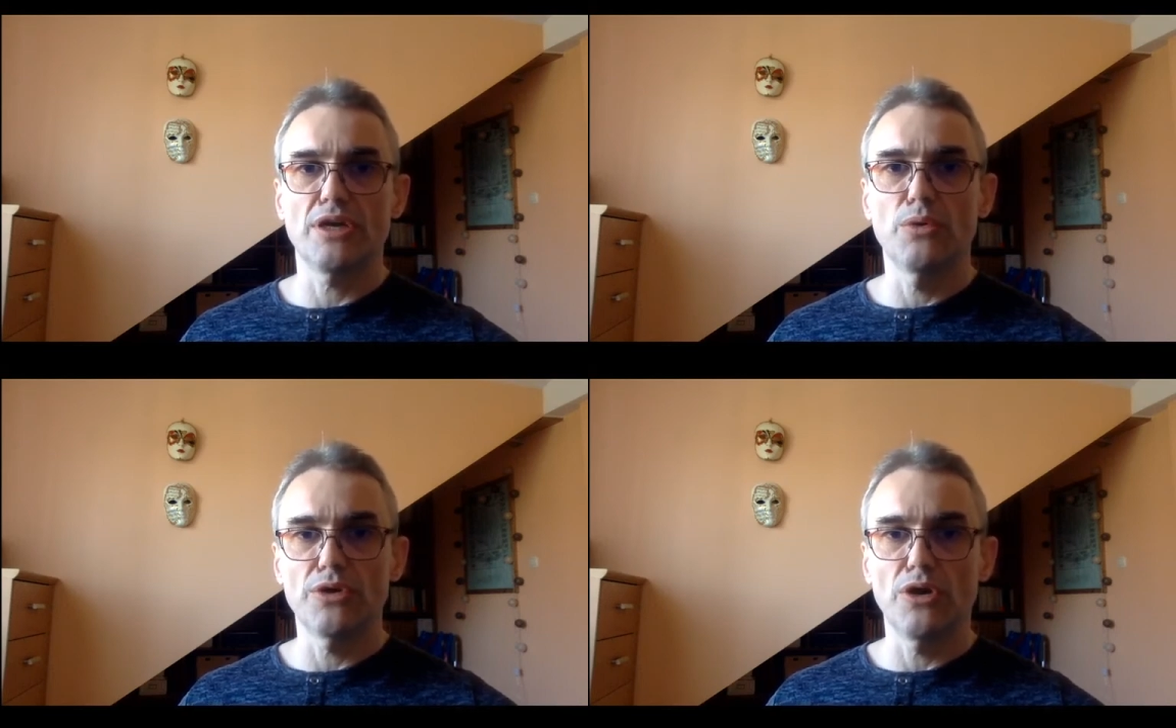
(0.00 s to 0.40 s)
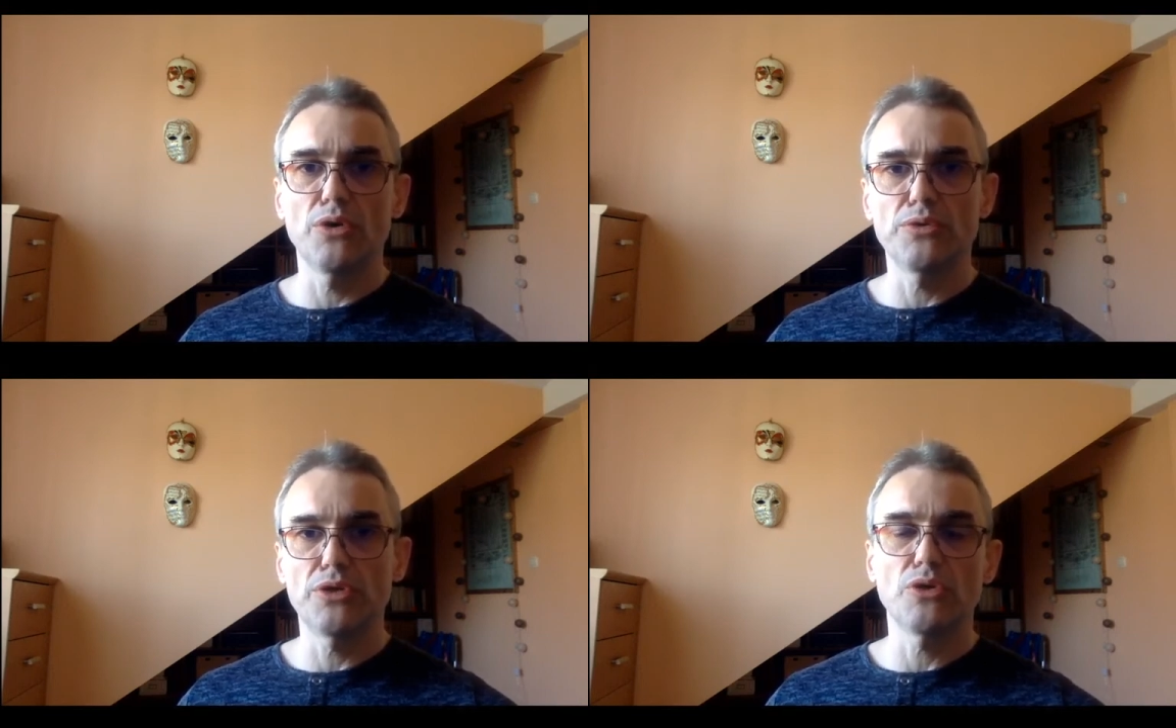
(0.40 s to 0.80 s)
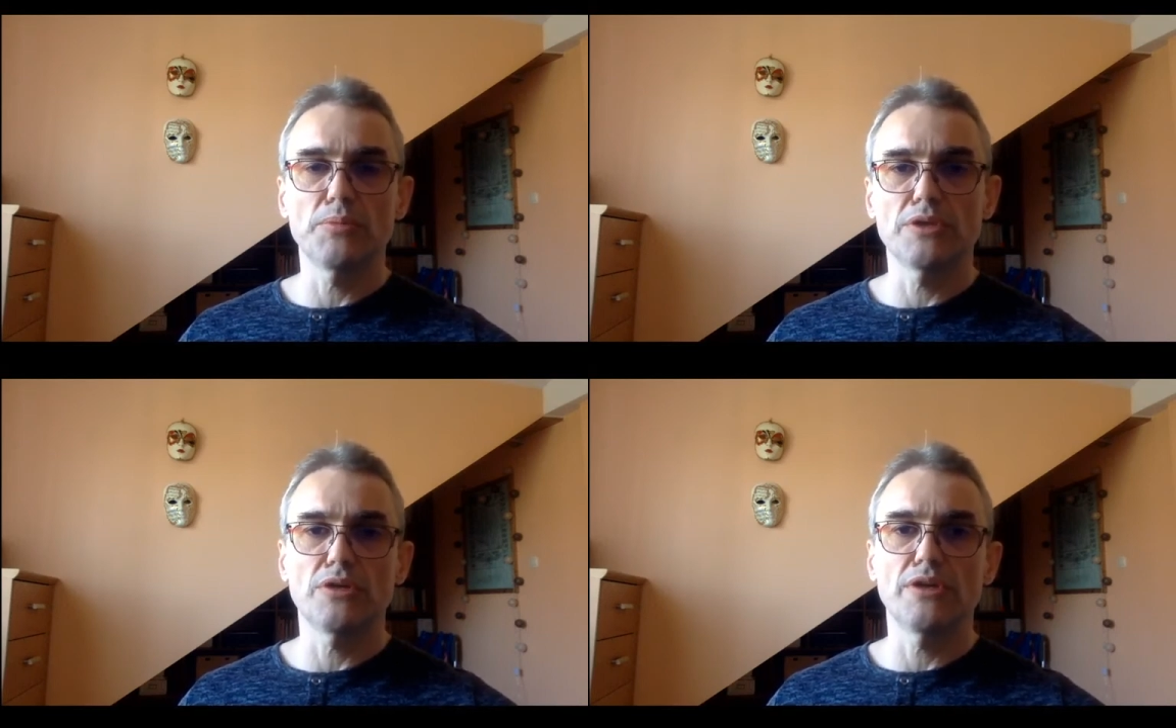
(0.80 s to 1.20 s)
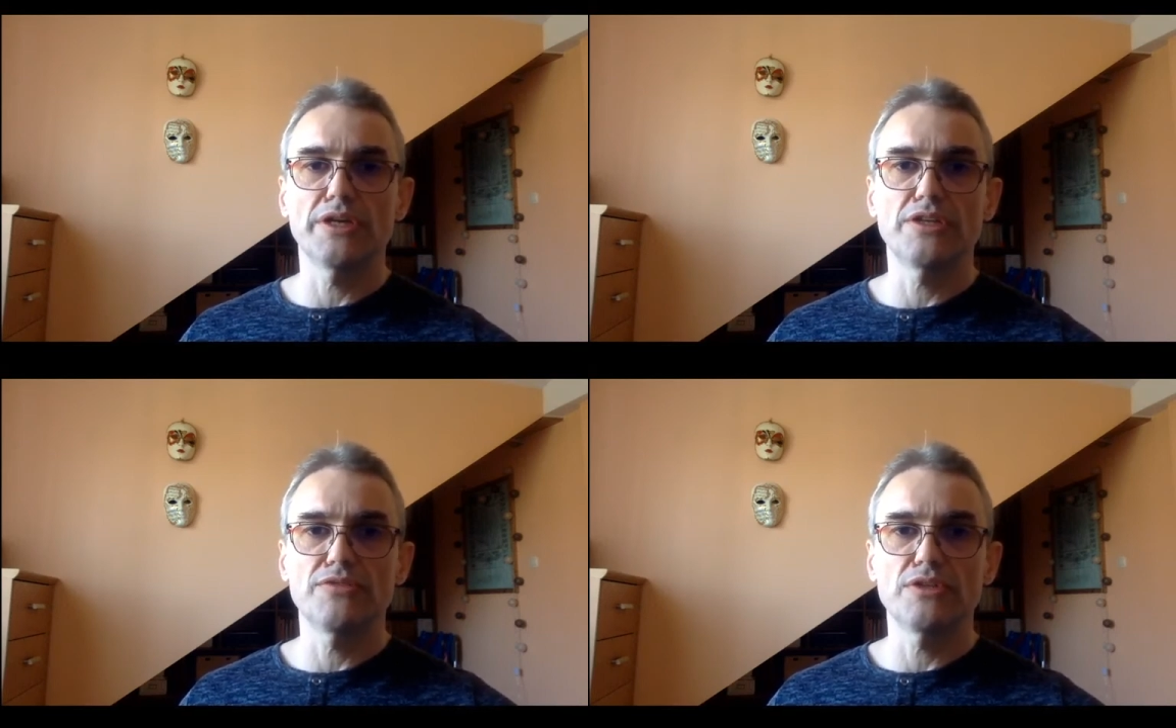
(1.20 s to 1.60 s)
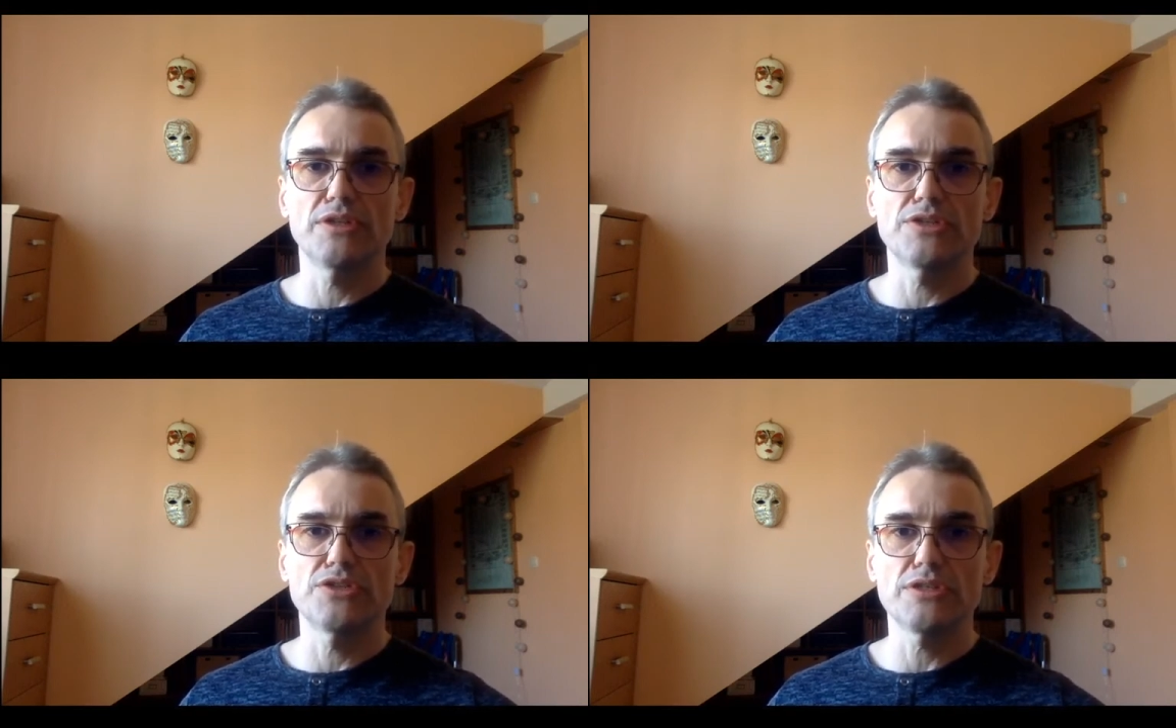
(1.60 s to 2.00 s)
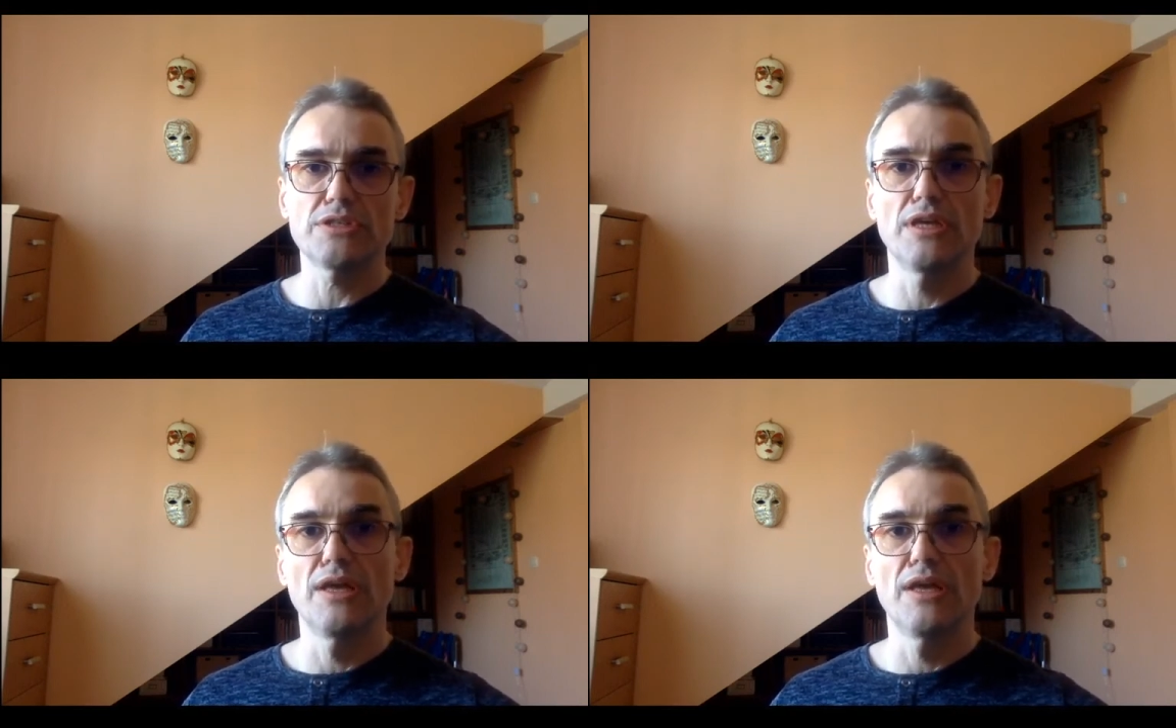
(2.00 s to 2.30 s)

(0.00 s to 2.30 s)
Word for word: our own human collective intelligence